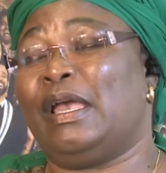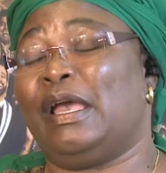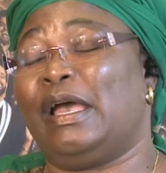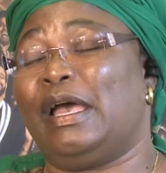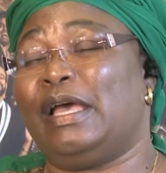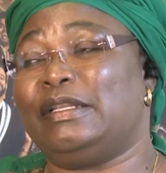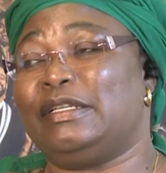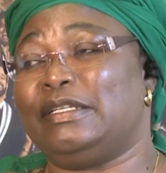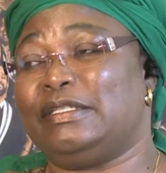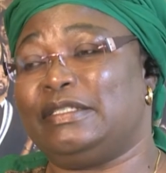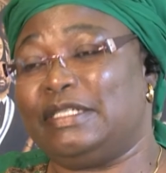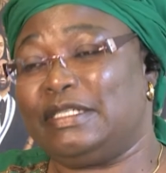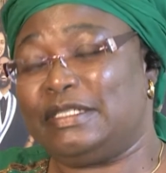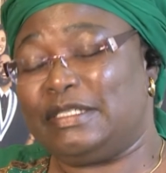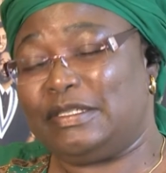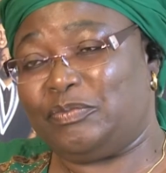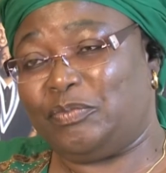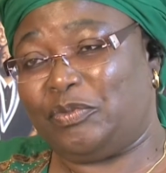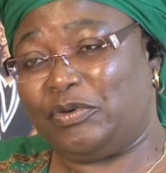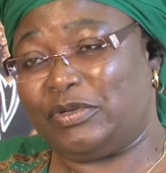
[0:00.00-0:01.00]
And it
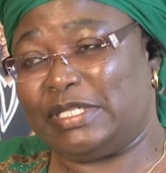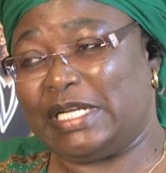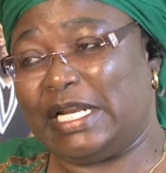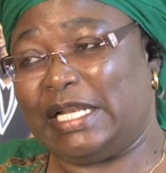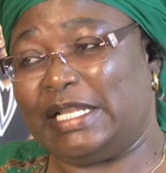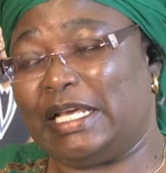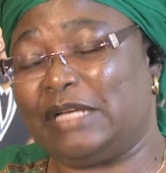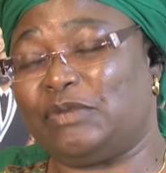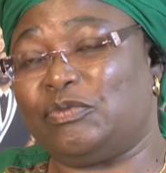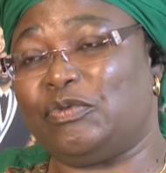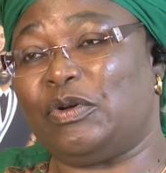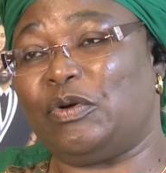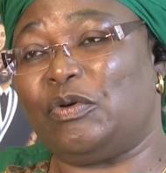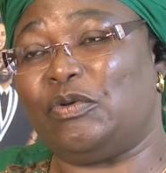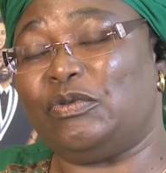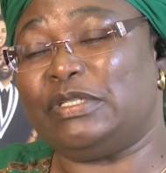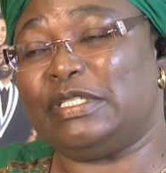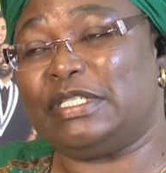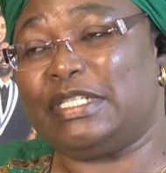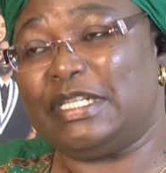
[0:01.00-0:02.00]
is important that we
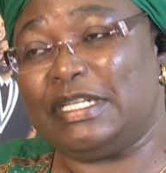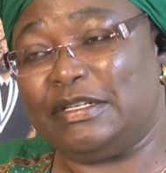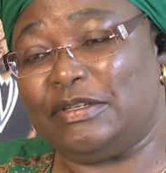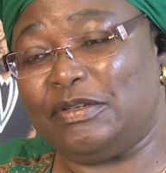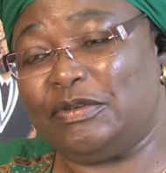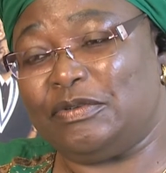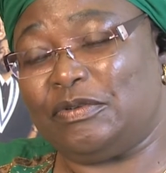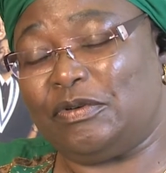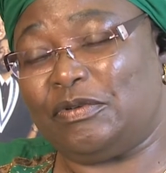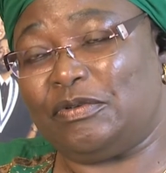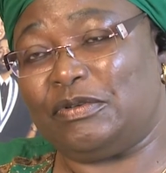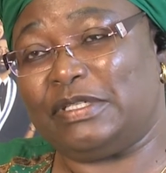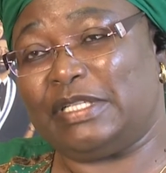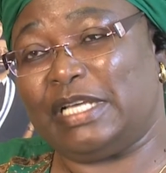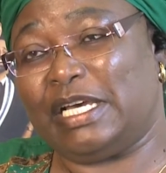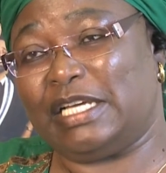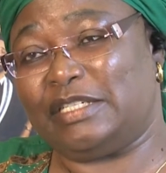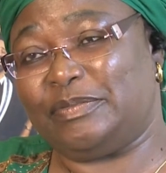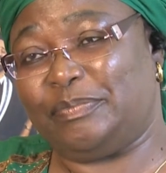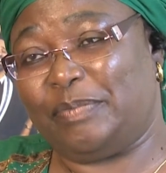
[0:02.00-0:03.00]
continue on
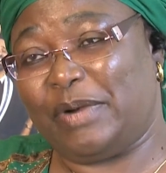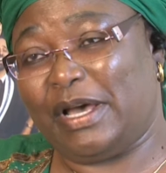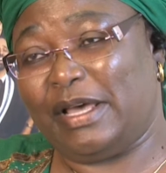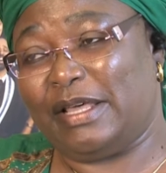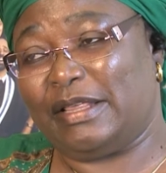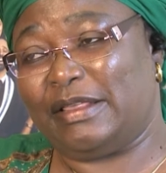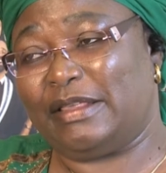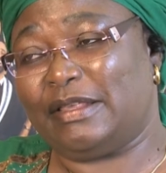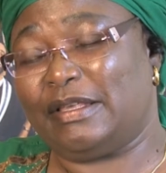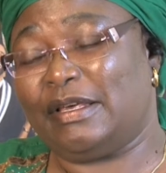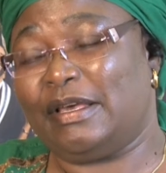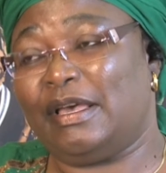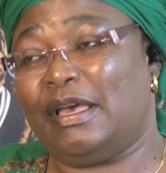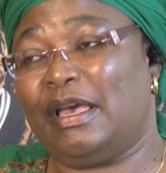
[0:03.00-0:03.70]
that path